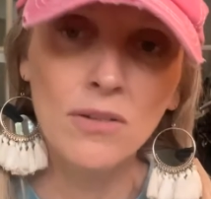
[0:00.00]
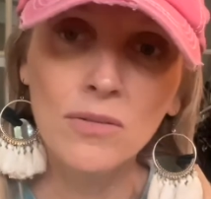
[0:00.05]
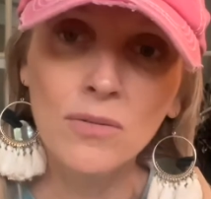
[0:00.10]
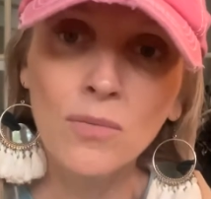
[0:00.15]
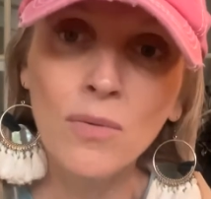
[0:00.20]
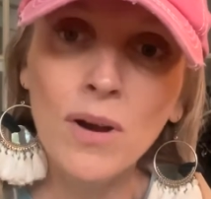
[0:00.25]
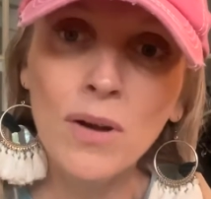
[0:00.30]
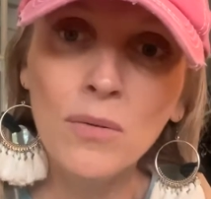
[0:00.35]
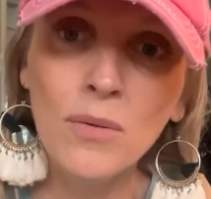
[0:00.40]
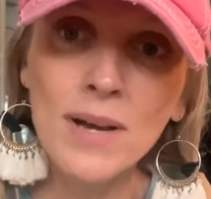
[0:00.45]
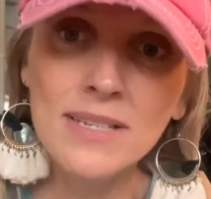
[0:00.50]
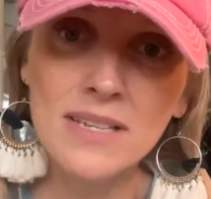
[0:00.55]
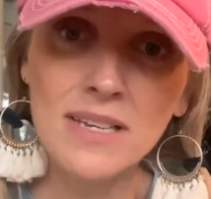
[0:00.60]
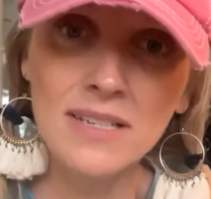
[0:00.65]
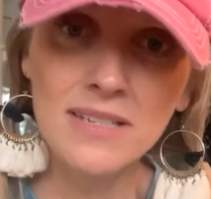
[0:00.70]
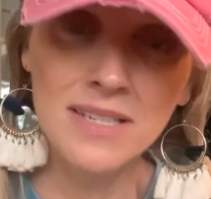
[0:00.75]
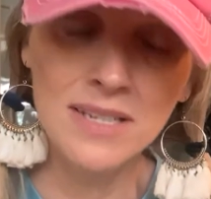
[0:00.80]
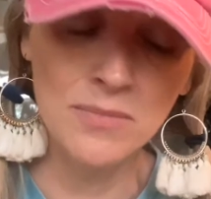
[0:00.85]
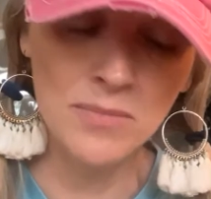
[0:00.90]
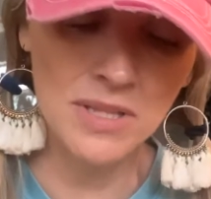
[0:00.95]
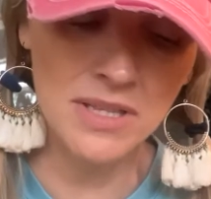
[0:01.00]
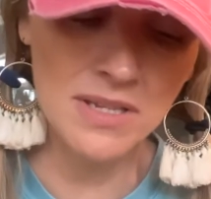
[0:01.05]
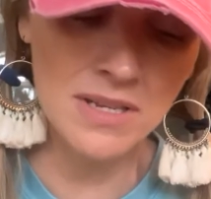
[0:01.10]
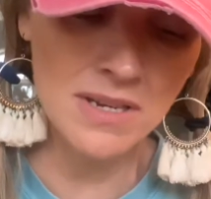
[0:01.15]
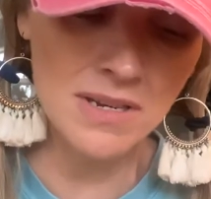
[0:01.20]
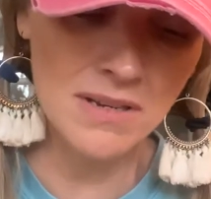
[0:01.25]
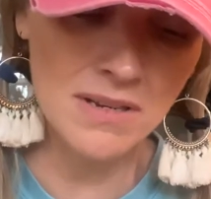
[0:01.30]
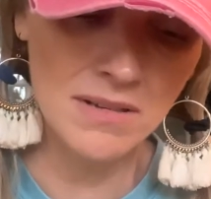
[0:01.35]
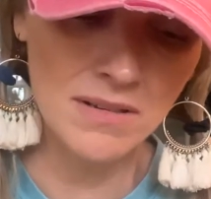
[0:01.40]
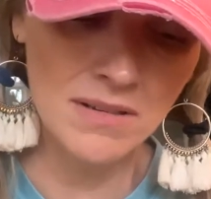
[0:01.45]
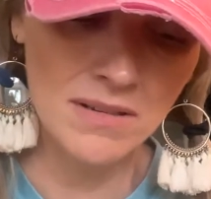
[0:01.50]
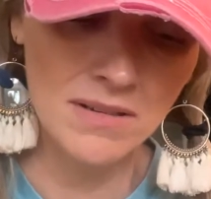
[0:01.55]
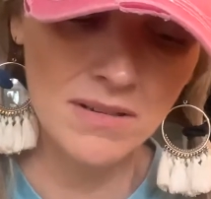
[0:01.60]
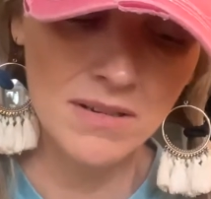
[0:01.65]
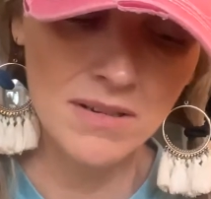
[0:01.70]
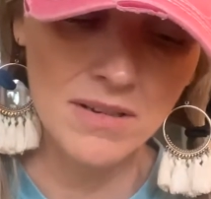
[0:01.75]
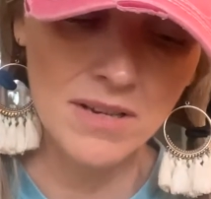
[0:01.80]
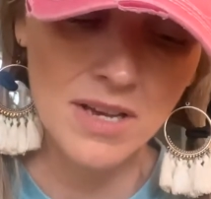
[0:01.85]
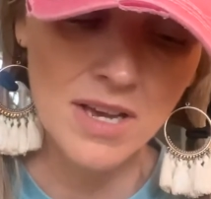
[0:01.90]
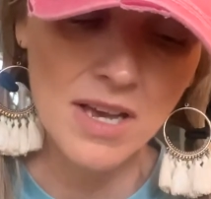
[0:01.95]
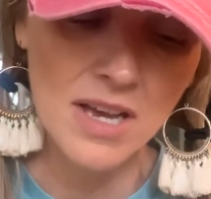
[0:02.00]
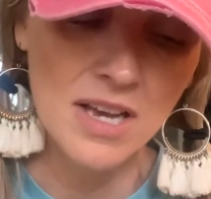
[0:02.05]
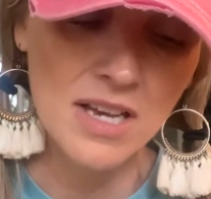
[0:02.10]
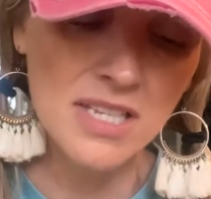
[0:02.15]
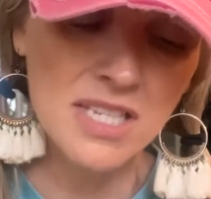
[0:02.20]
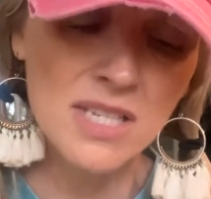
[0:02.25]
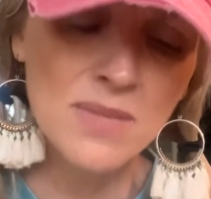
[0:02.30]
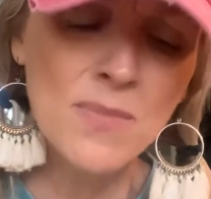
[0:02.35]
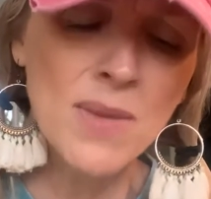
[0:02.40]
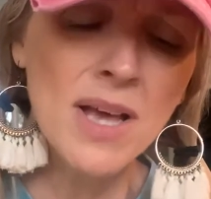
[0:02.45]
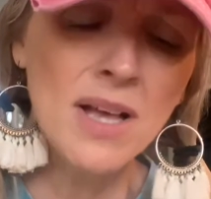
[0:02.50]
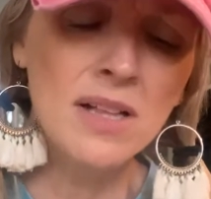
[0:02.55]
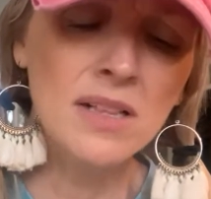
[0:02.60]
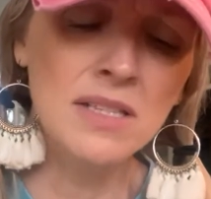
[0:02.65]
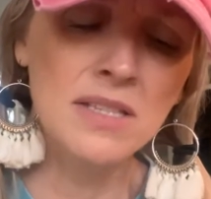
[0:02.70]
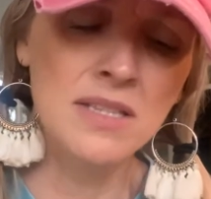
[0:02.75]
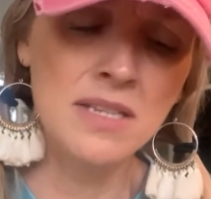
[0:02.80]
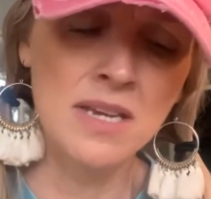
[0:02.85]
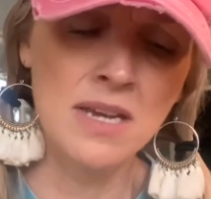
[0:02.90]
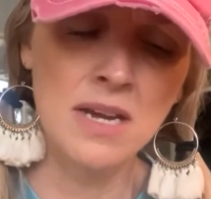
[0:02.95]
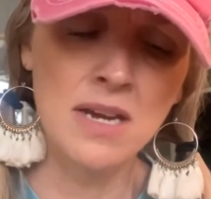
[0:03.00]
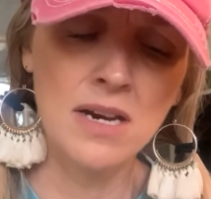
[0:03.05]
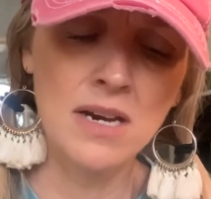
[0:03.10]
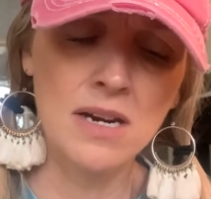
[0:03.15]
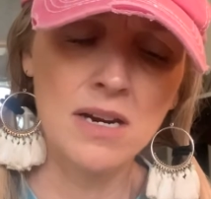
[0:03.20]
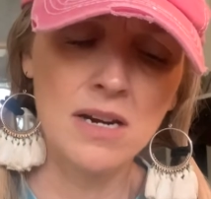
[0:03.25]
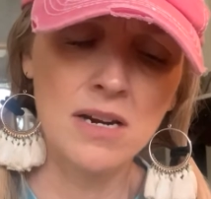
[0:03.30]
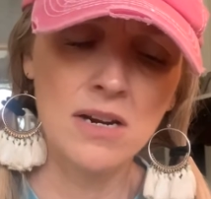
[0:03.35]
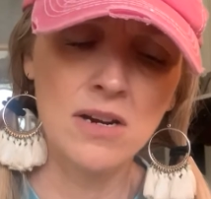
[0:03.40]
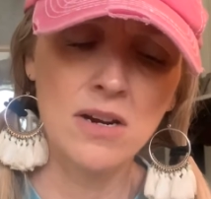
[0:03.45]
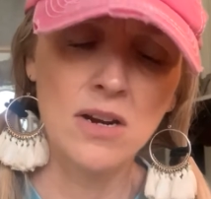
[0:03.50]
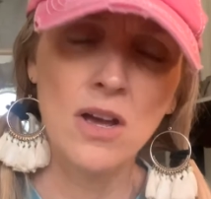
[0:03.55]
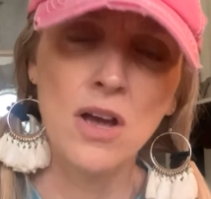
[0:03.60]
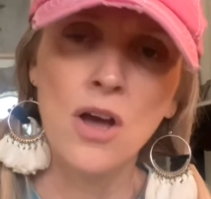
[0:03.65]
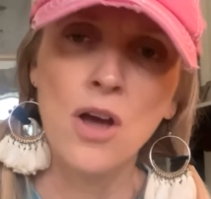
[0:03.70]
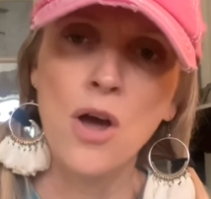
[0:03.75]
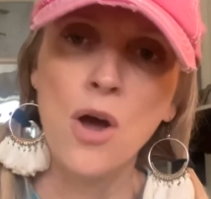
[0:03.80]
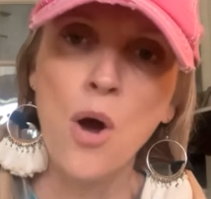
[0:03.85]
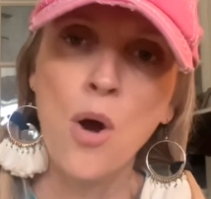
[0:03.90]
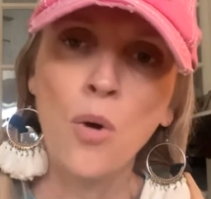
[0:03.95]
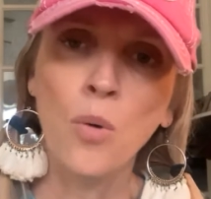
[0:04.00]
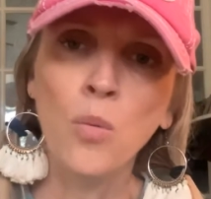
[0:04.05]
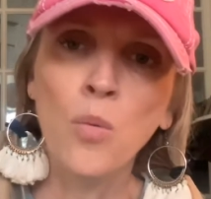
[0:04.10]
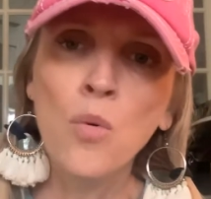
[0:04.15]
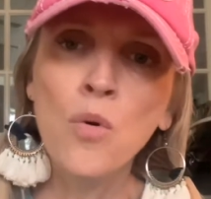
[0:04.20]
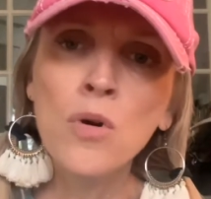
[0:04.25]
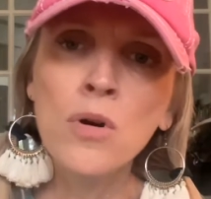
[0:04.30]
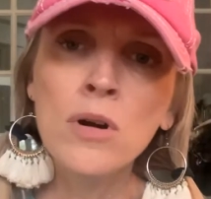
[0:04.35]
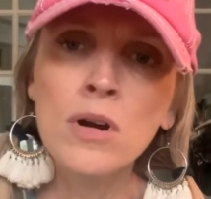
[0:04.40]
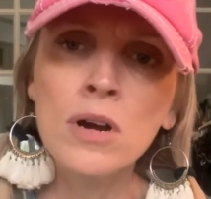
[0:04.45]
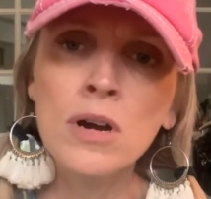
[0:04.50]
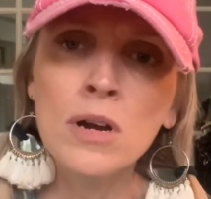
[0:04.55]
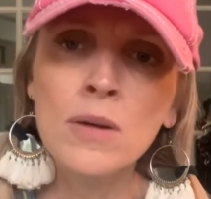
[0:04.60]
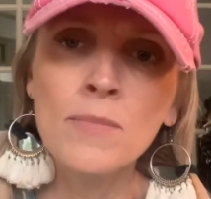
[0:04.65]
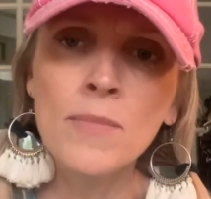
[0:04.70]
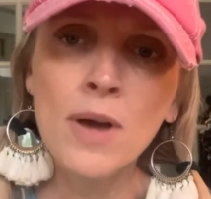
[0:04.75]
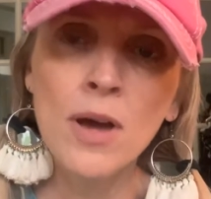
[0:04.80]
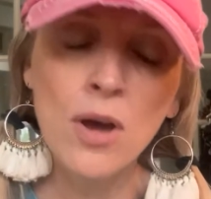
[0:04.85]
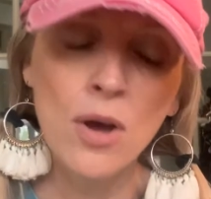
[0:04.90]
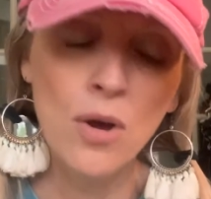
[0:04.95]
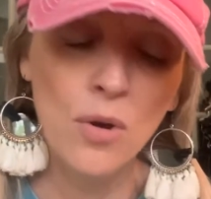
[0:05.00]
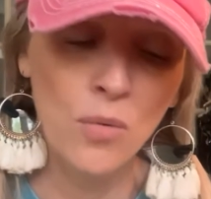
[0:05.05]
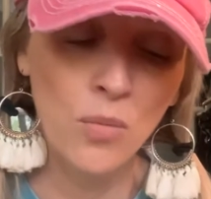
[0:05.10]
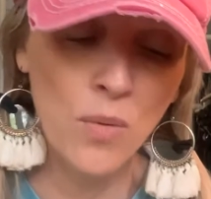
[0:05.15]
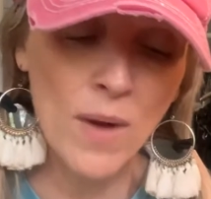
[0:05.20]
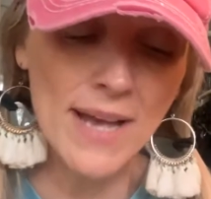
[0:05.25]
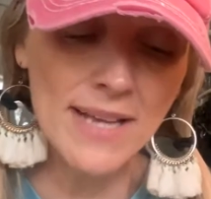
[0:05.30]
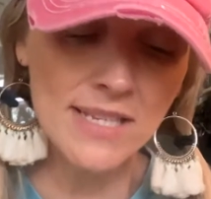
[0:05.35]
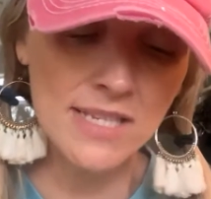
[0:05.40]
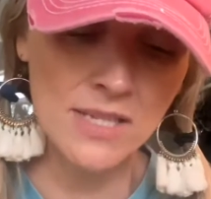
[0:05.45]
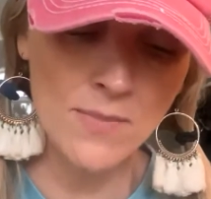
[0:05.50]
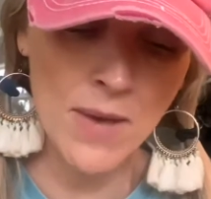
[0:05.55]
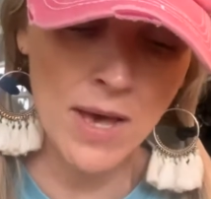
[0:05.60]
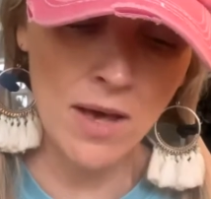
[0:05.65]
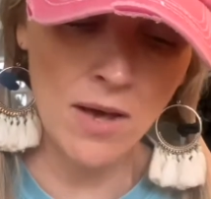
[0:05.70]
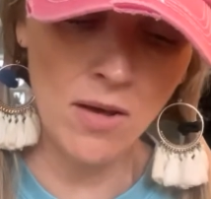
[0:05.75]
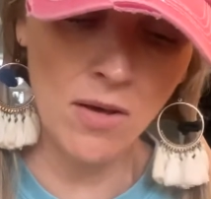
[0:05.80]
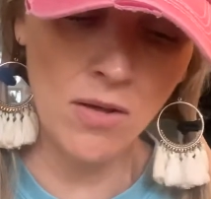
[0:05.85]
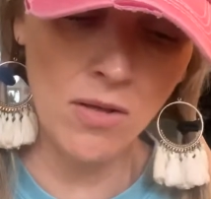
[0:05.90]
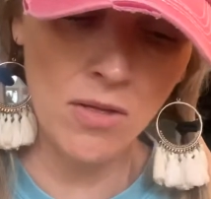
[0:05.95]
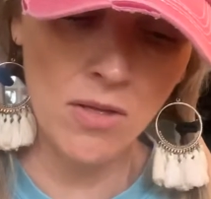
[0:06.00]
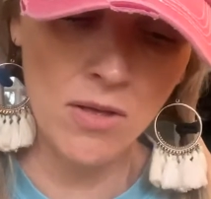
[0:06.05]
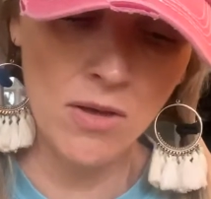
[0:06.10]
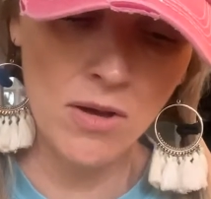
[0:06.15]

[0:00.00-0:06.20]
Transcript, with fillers: What was it, Timothy? A smell in the air, a warm, wet smell.